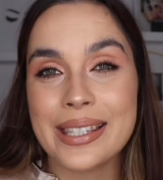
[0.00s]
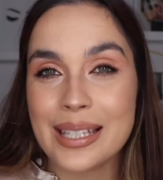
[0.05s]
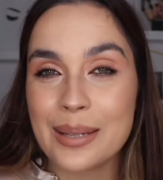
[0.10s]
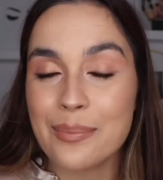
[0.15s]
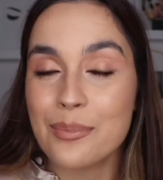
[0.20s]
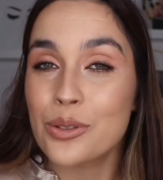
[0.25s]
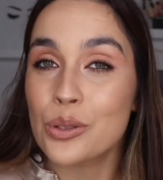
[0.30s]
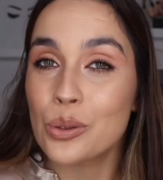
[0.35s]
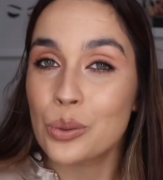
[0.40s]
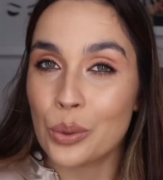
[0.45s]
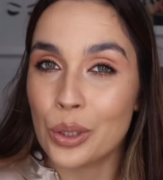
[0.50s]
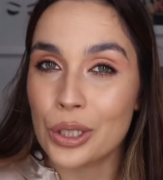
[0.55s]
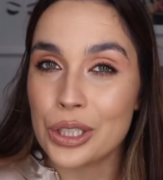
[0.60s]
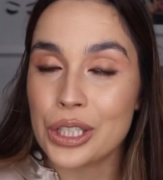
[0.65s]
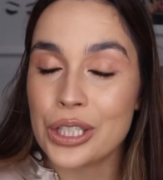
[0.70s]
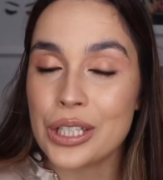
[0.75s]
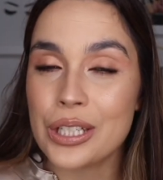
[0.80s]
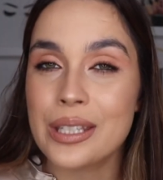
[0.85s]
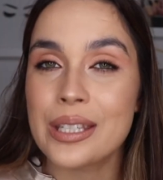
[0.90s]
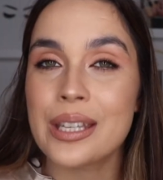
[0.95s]
some
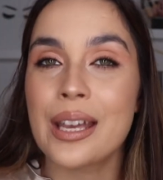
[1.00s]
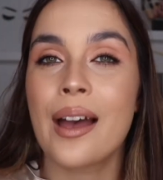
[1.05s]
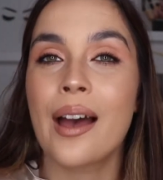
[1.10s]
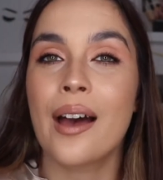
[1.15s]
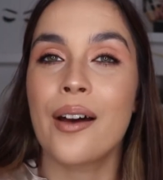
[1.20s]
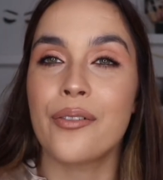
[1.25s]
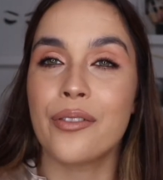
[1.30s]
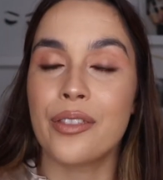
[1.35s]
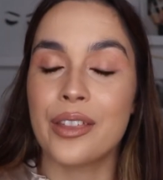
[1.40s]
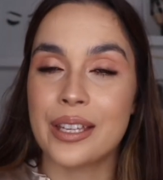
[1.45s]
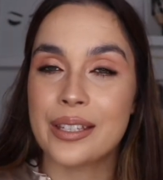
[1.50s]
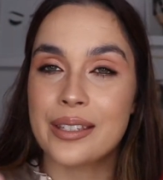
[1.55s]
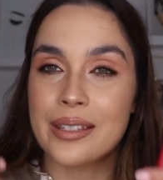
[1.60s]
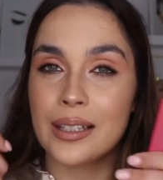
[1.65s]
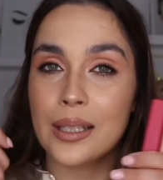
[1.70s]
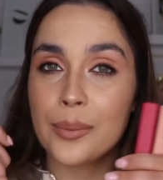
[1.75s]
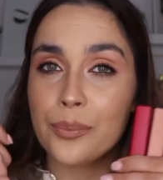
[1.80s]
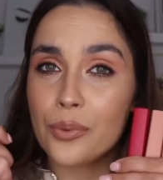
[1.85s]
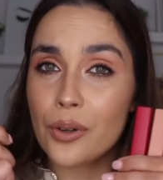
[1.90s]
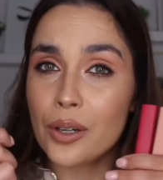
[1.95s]
swatches of these
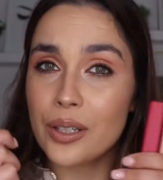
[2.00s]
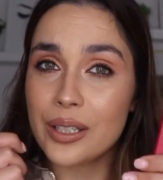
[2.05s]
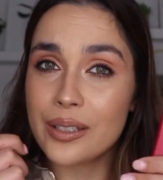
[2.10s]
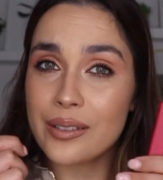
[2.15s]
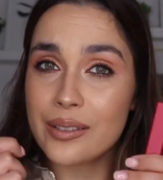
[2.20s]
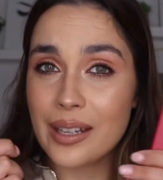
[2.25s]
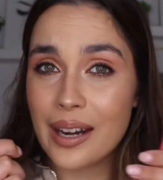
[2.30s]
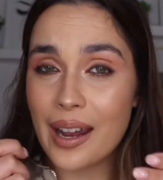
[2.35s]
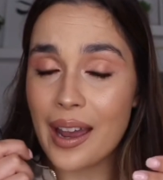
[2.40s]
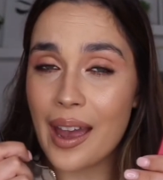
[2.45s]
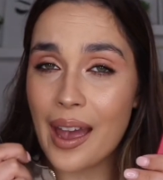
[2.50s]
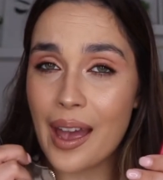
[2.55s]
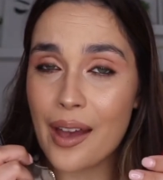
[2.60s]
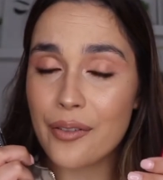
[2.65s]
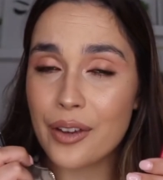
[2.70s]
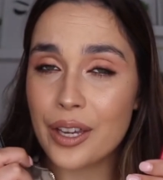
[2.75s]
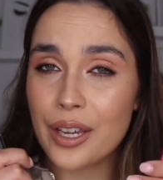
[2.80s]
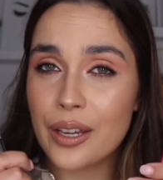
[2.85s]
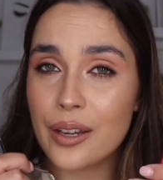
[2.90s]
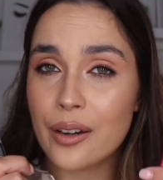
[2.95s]
lip products that I
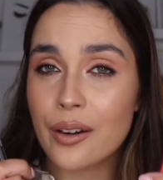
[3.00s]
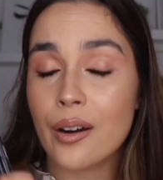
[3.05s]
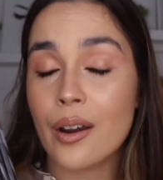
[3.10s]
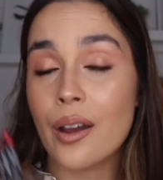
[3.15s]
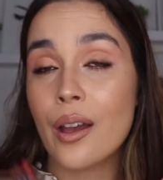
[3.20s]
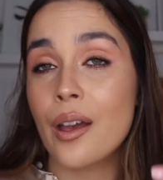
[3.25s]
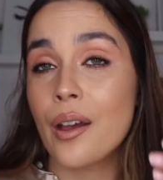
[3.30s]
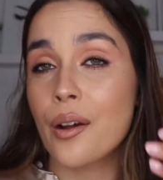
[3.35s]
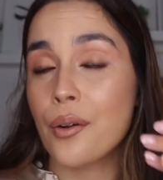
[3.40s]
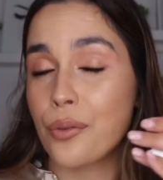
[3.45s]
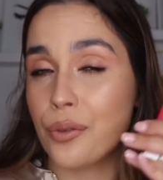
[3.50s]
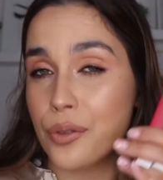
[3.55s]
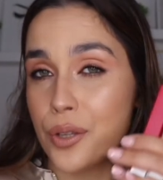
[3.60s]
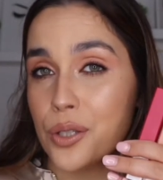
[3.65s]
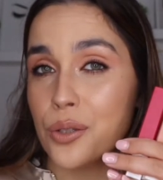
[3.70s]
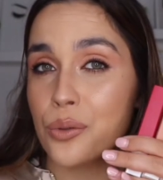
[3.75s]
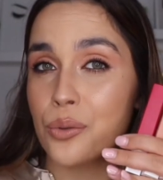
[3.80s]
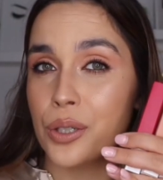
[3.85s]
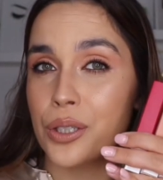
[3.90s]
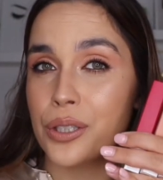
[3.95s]
have here.
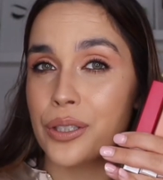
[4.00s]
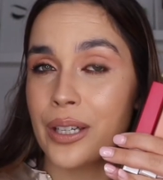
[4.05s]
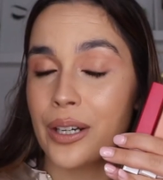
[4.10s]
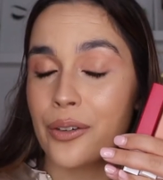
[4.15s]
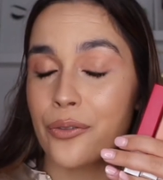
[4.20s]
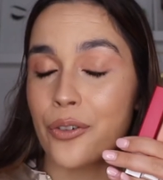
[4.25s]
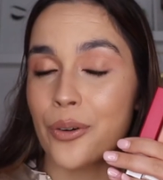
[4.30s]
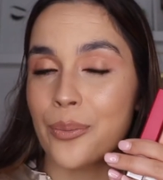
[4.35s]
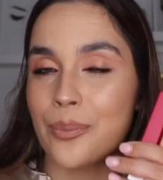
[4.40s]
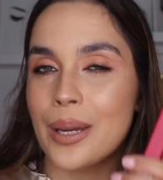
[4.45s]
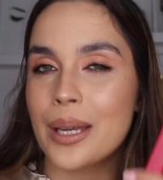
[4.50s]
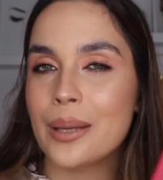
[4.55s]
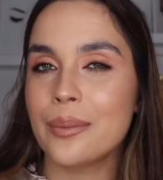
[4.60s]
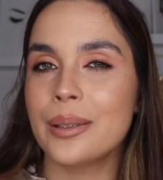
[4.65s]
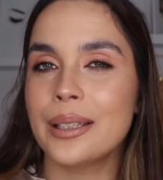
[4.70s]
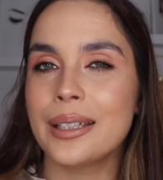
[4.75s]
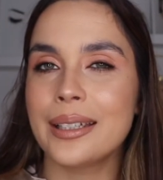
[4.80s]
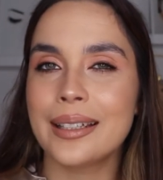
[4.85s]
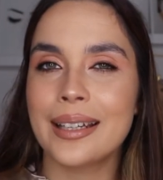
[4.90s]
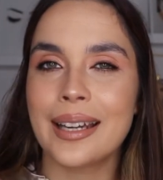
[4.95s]
These ones are from
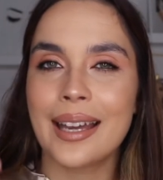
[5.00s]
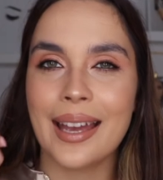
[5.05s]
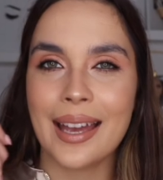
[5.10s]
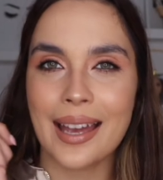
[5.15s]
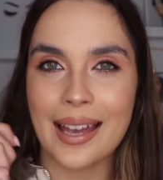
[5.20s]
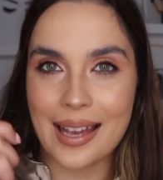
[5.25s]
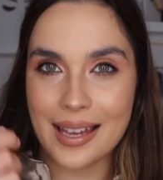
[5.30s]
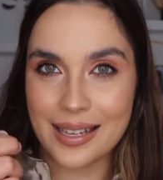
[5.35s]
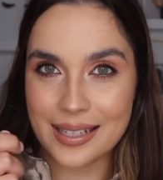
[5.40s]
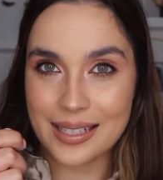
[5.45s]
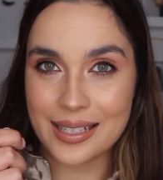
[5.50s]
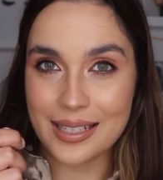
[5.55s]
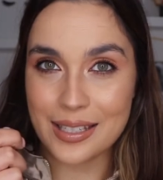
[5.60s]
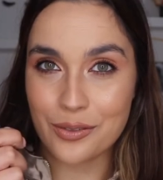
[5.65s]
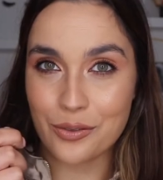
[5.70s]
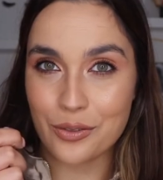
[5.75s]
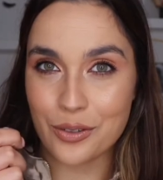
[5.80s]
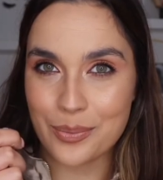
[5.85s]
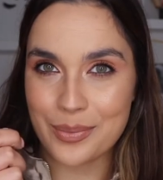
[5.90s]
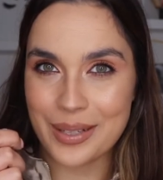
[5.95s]
Maybelline and
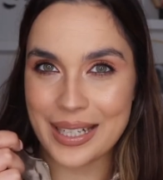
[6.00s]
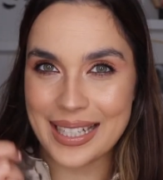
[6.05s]
these from